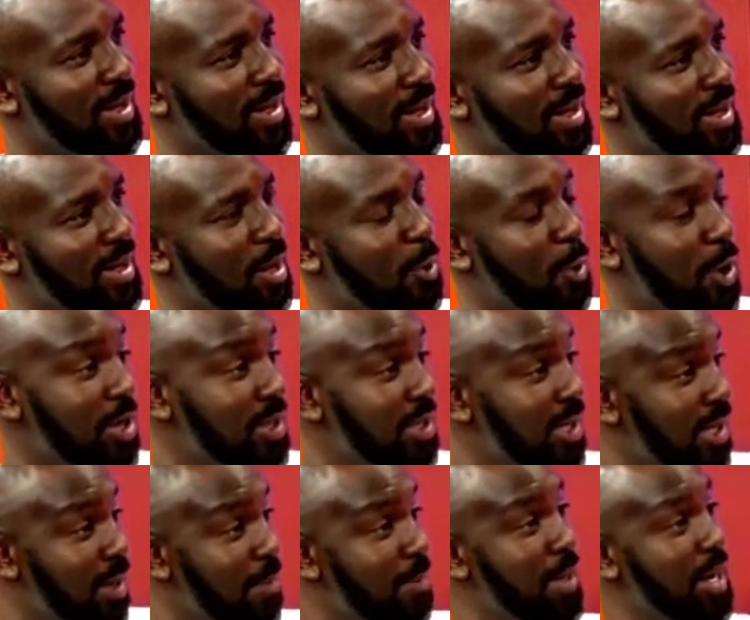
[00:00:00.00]
Why you think the
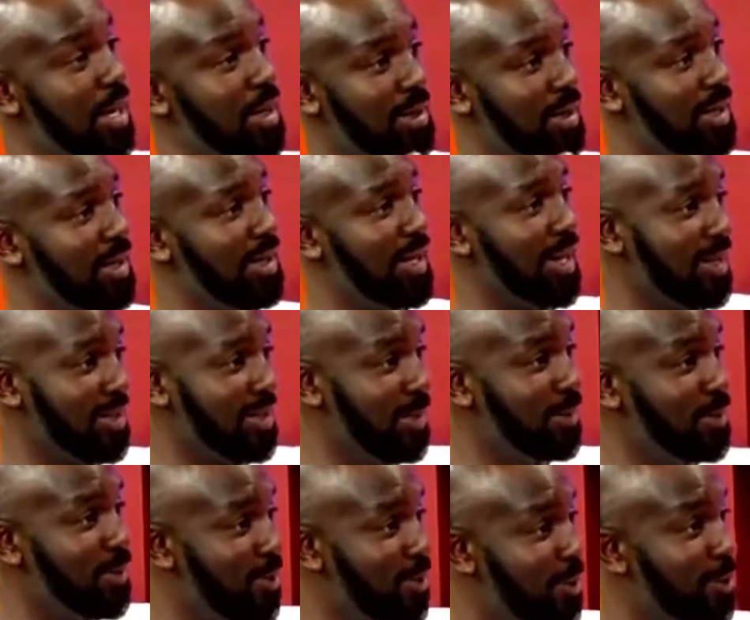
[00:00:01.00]
man, there is
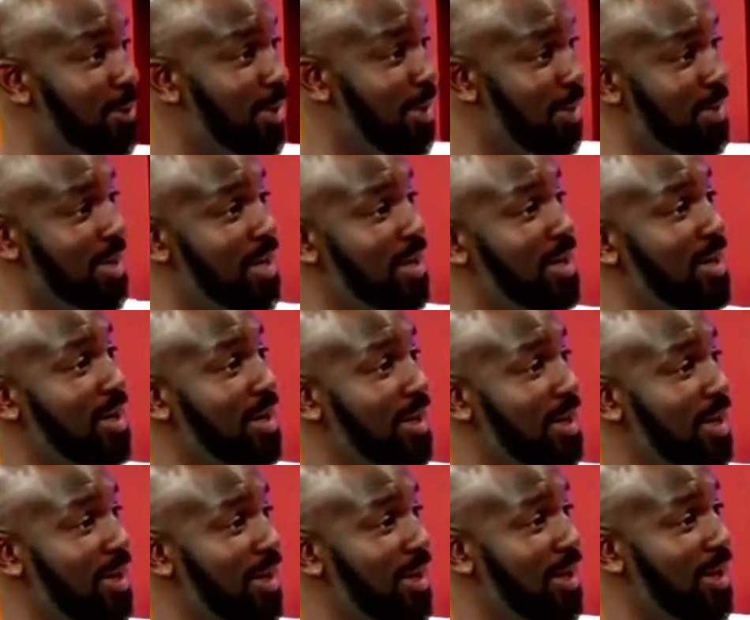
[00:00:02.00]
something wrong with the man?
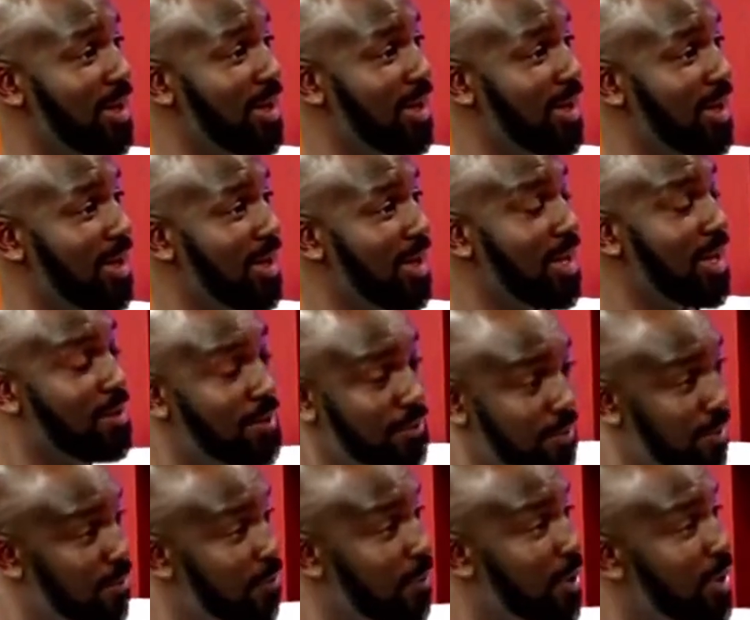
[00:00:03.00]

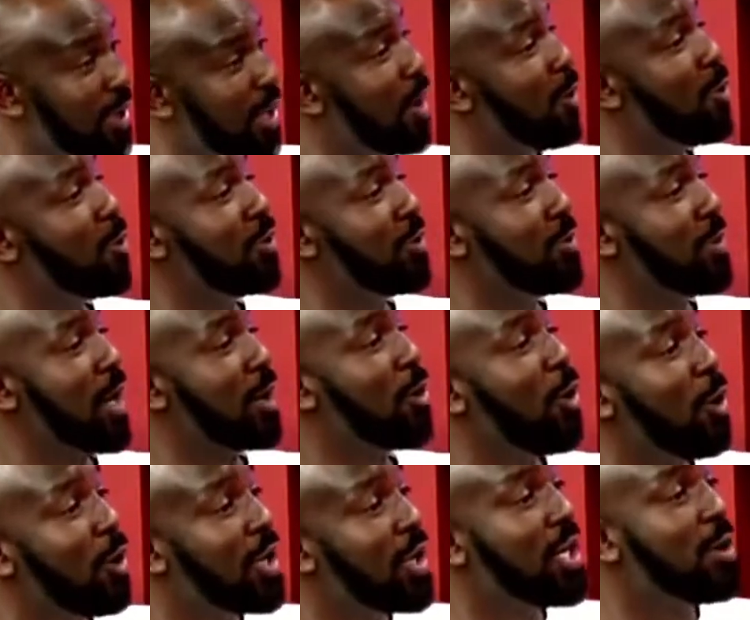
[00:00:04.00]
54-year-old man,
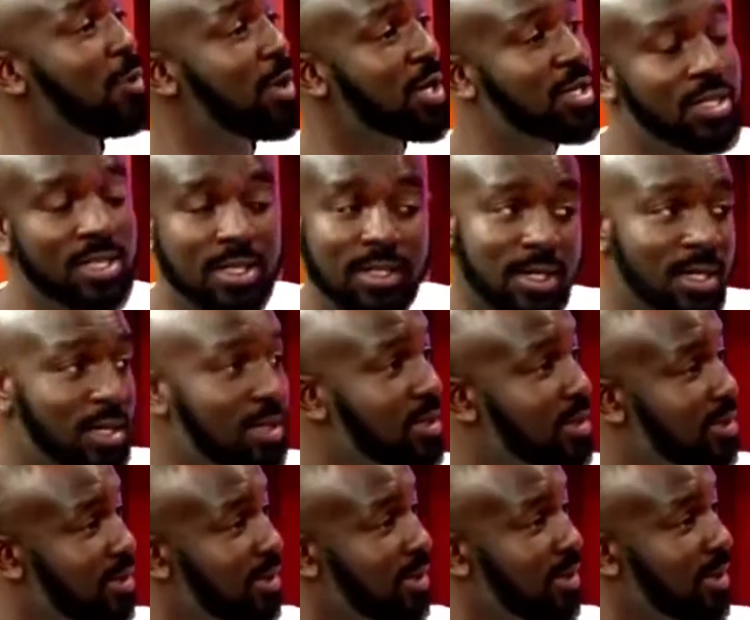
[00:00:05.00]
all he wants is sex.
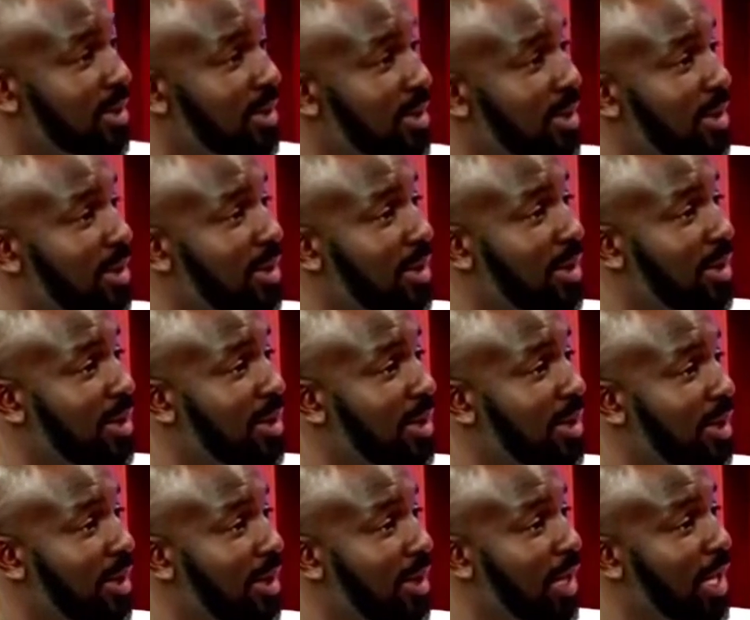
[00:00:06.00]

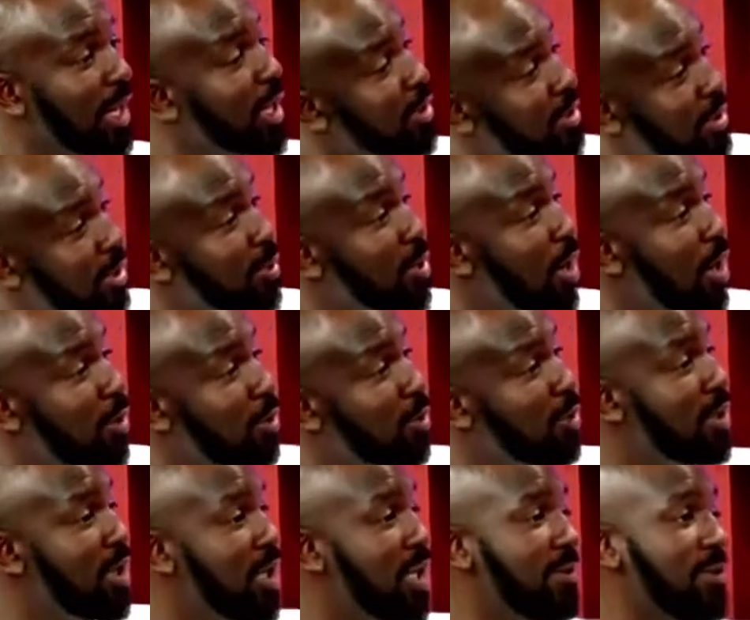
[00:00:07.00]
And he said, you are not going to
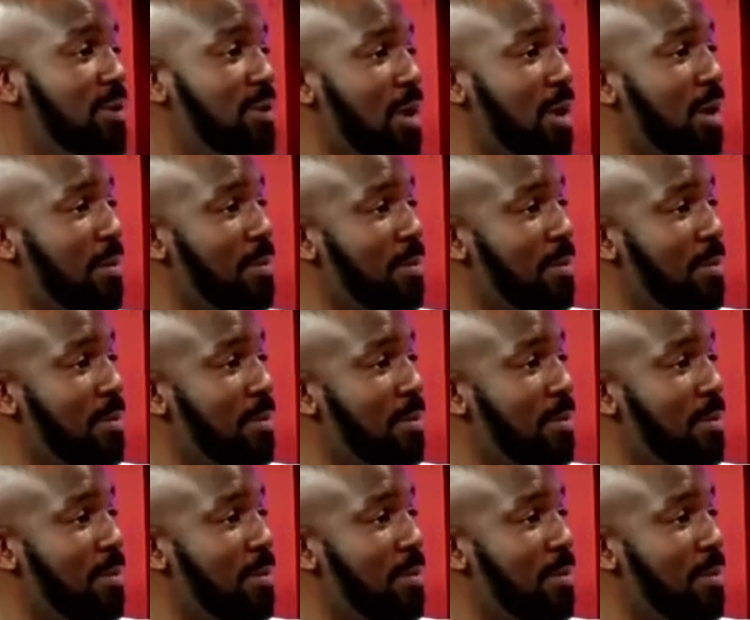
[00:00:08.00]
give it to him.